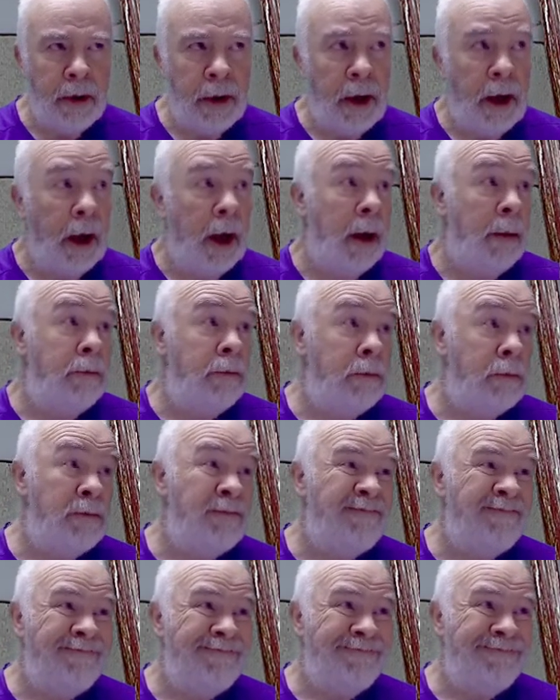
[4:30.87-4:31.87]

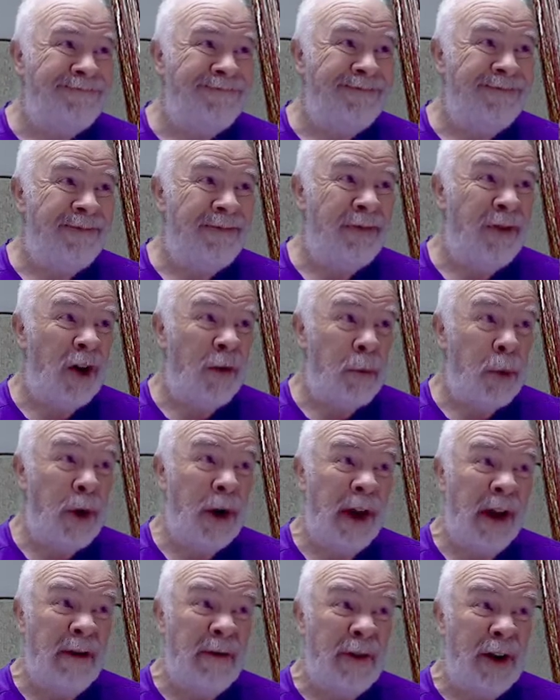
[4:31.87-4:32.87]

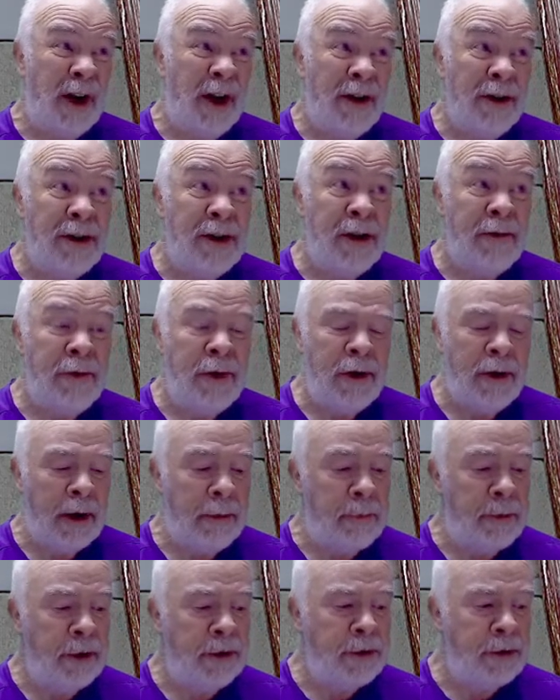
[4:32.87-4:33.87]
5.8 volts, if you had
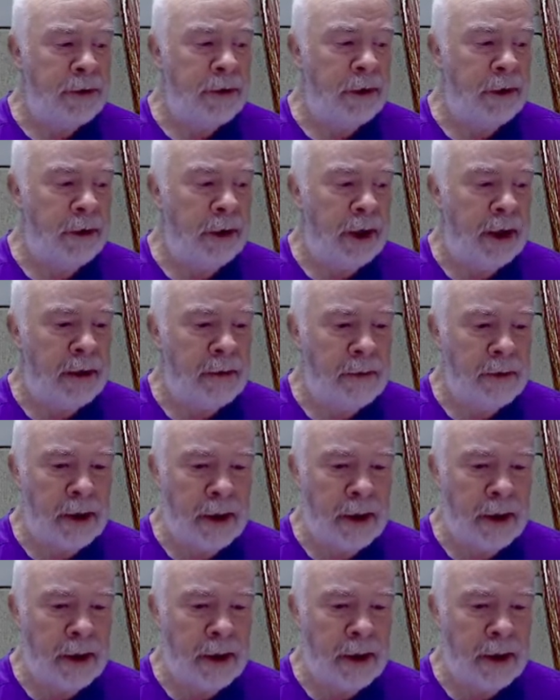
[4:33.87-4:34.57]
pixels on that,